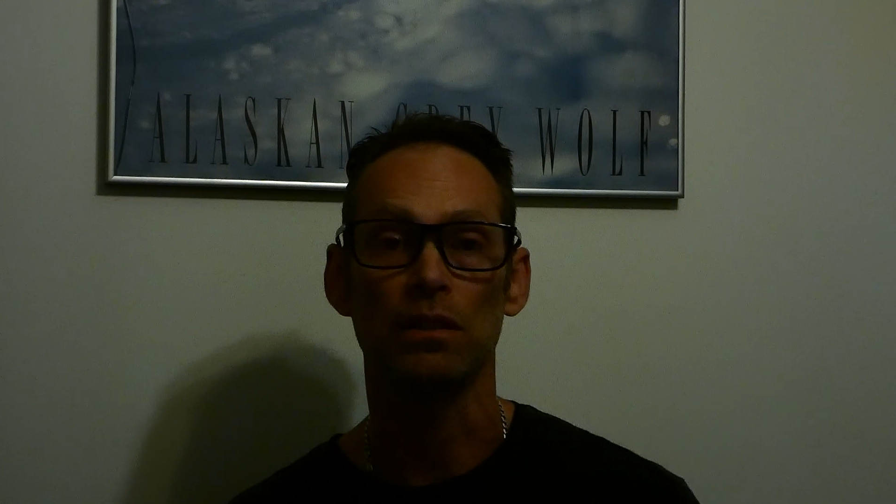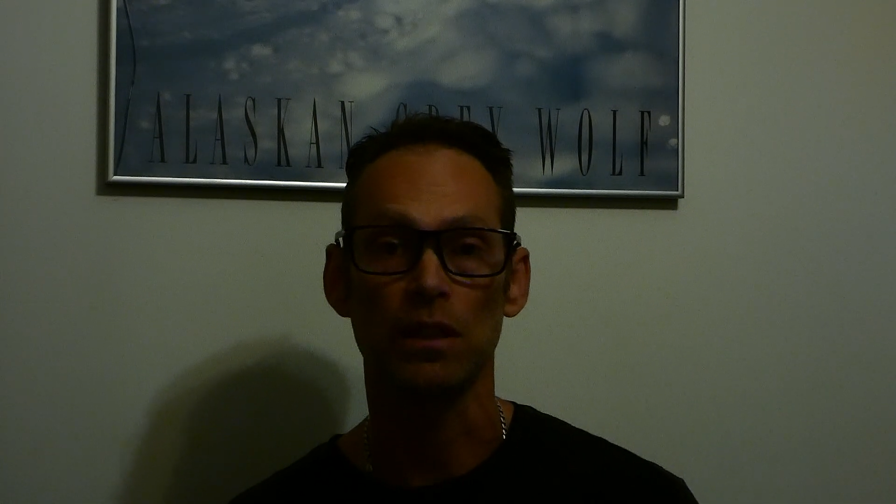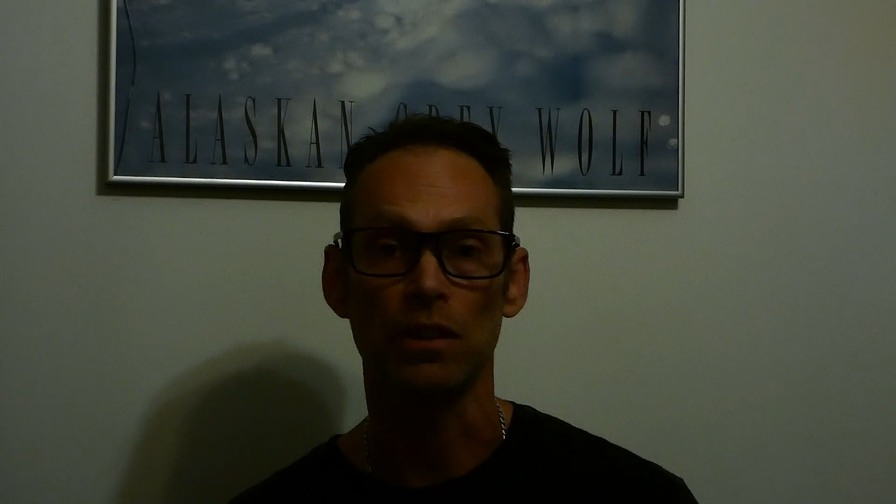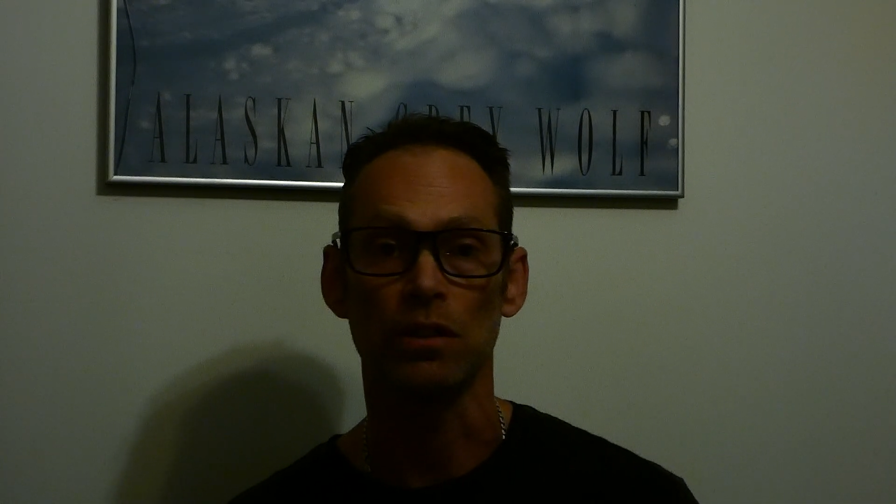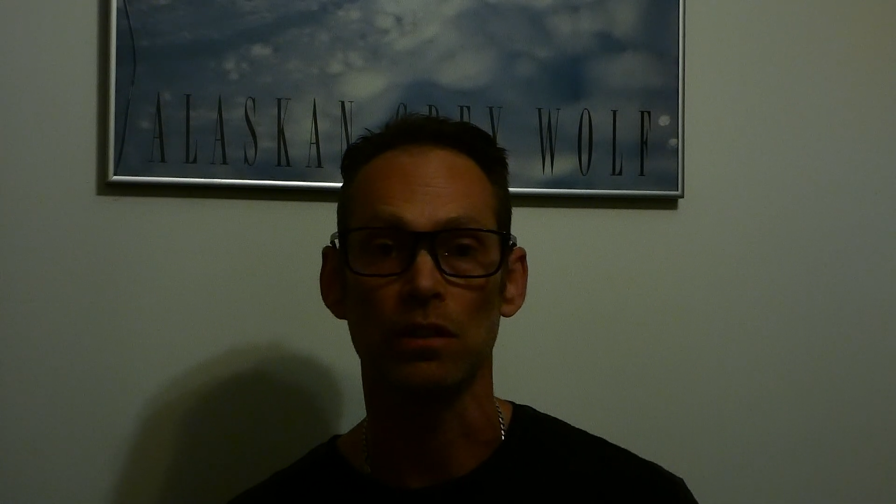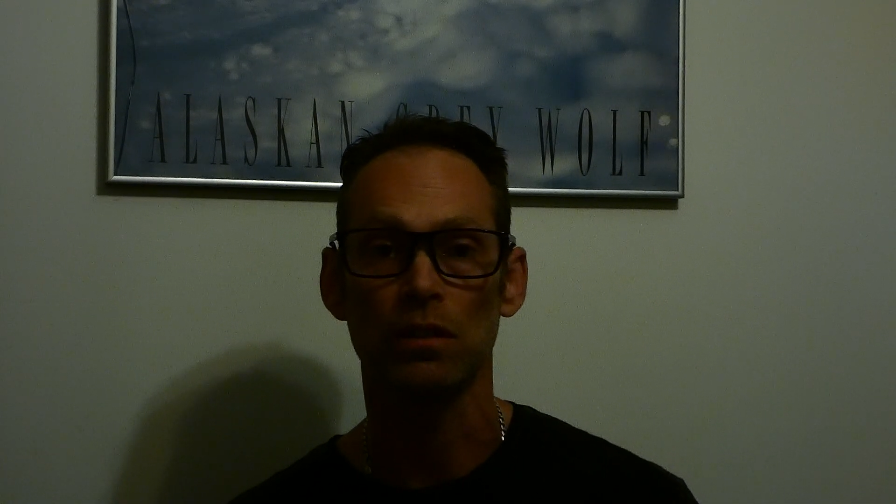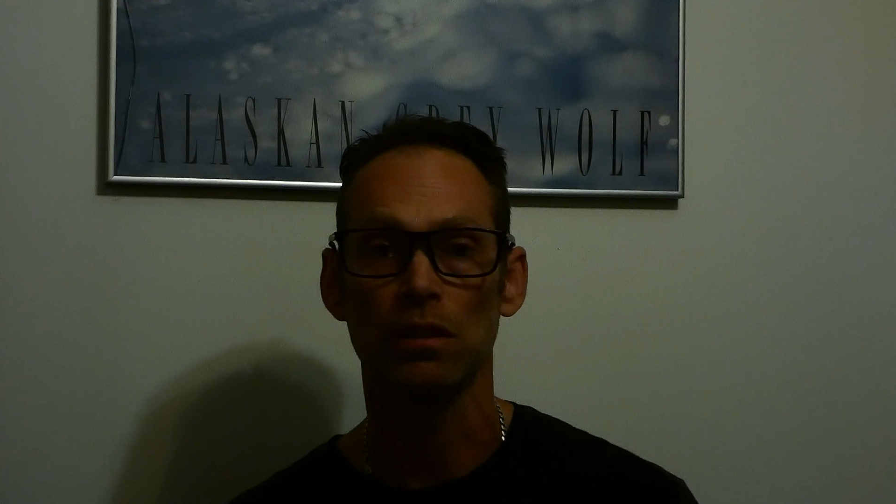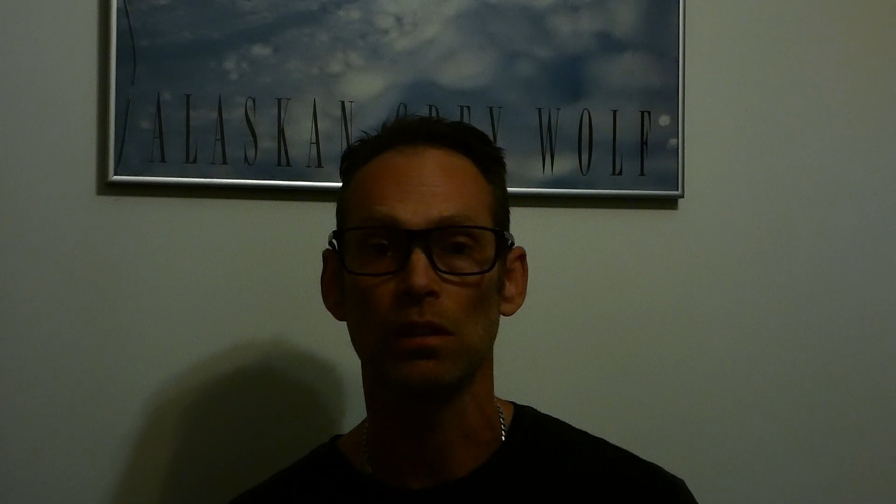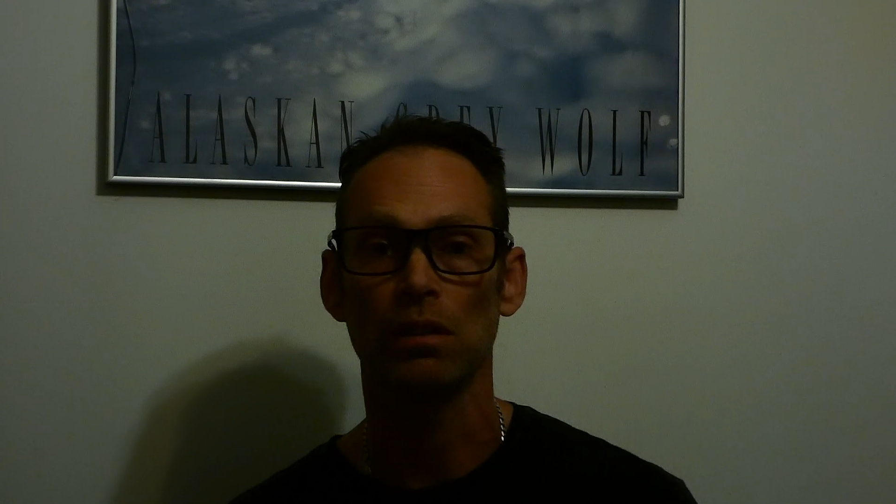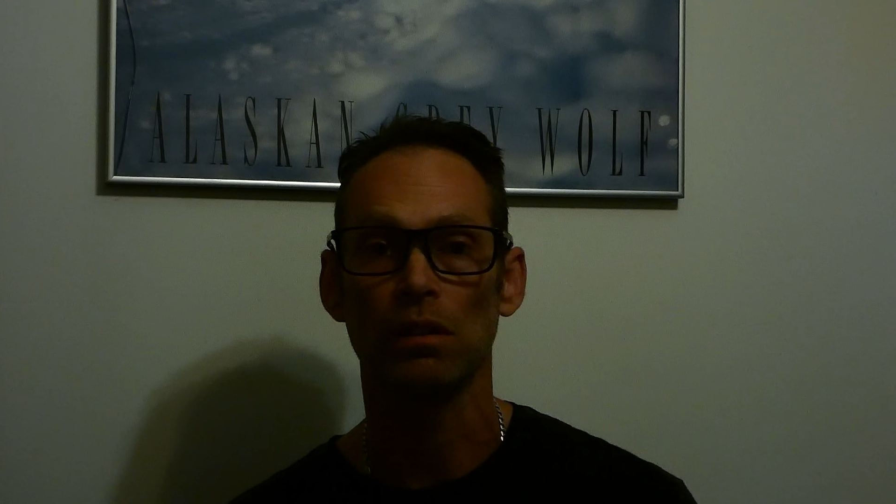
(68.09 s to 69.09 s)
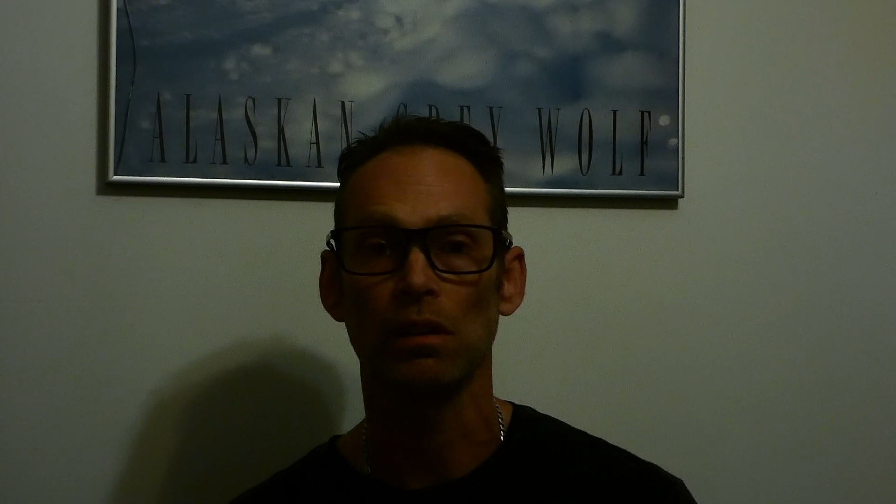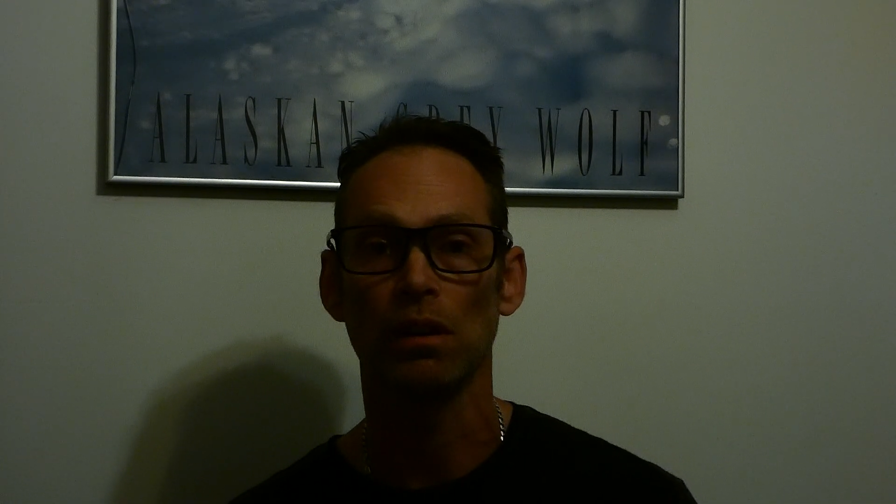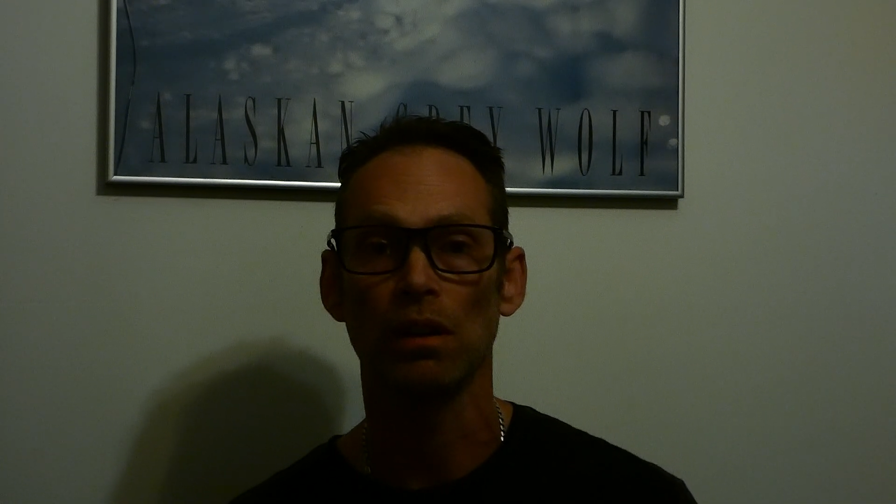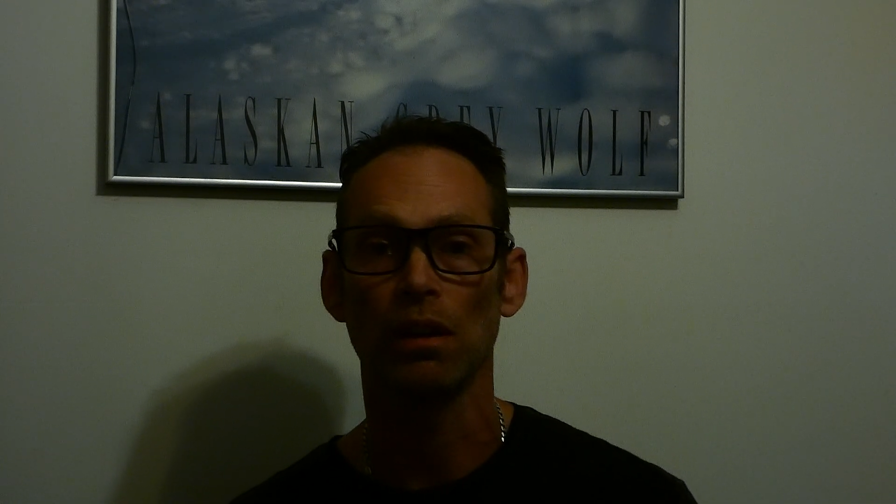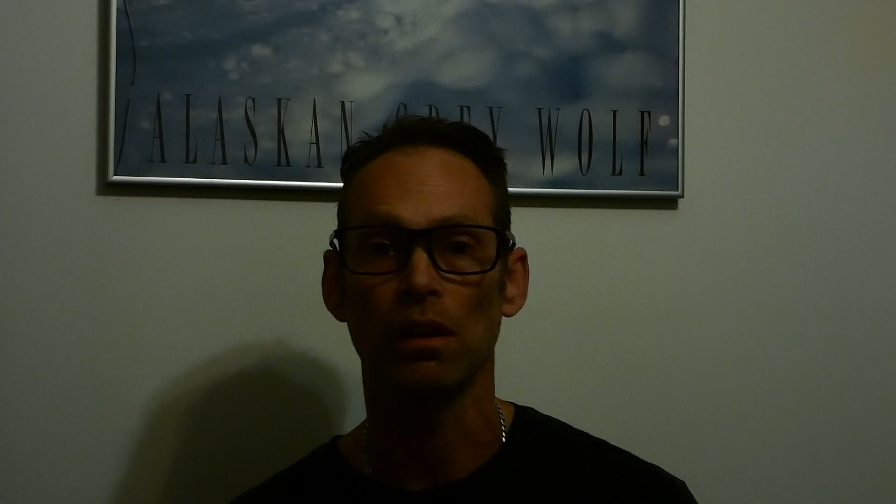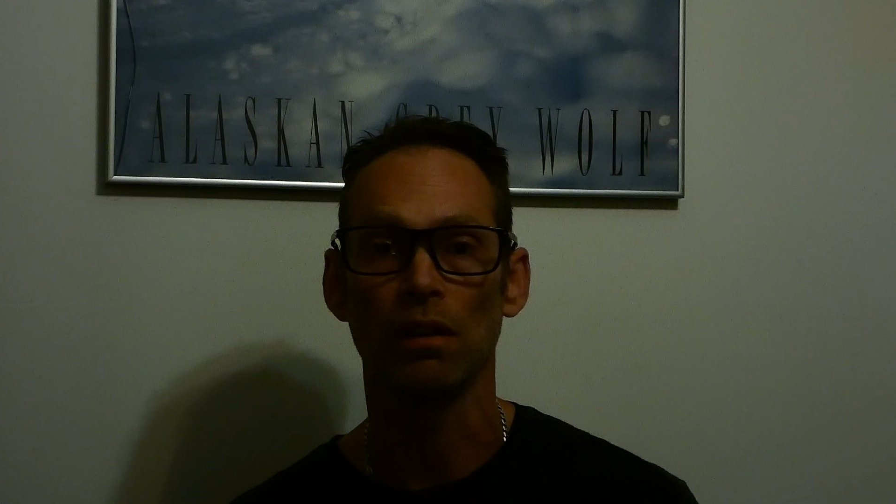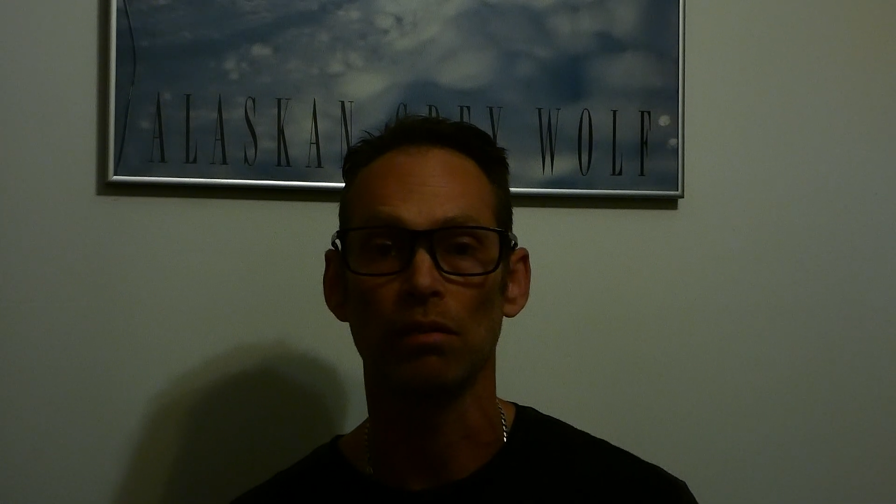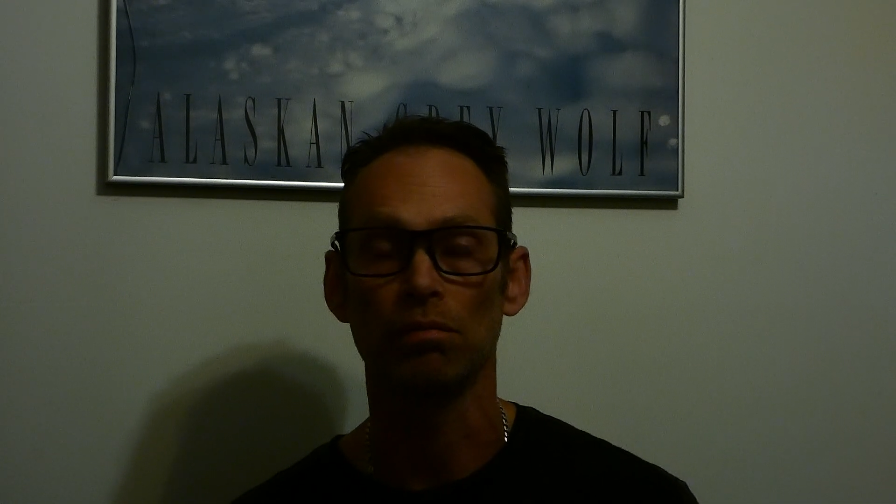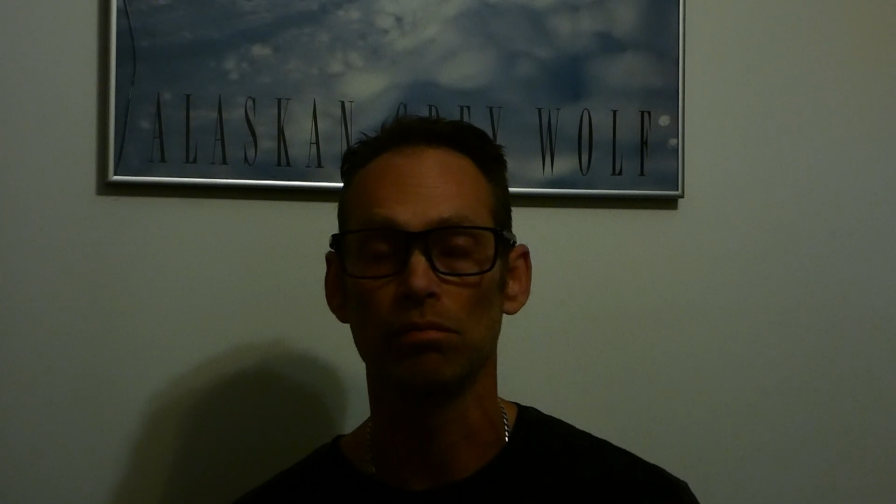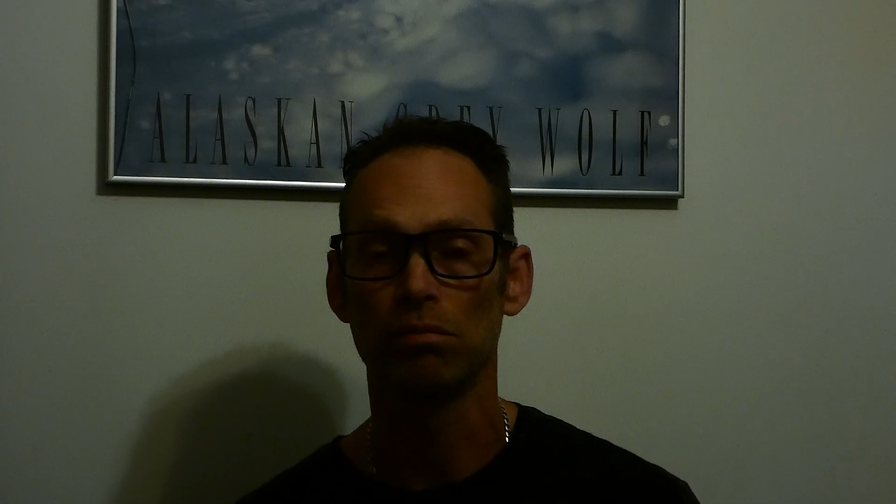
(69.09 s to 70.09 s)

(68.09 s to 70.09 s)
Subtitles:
seizures and